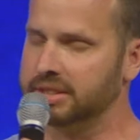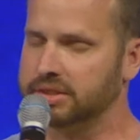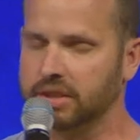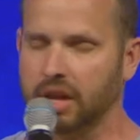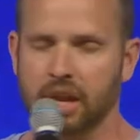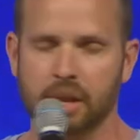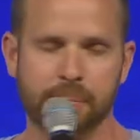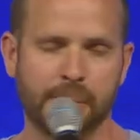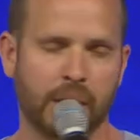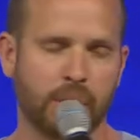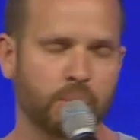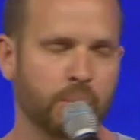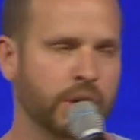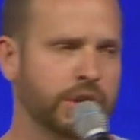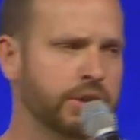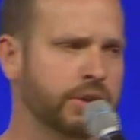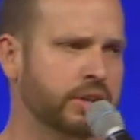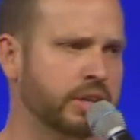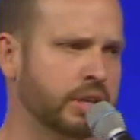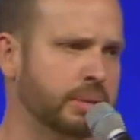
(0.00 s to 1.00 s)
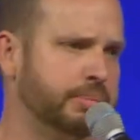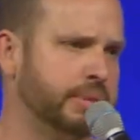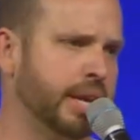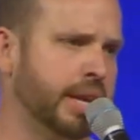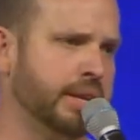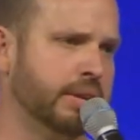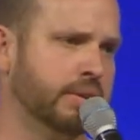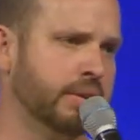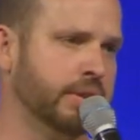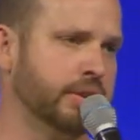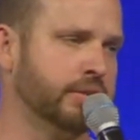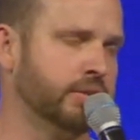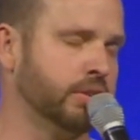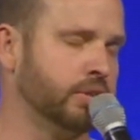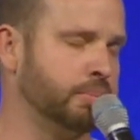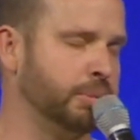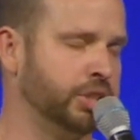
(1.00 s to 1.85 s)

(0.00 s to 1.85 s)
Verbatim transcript: It's all about what you can obtain here on this earth.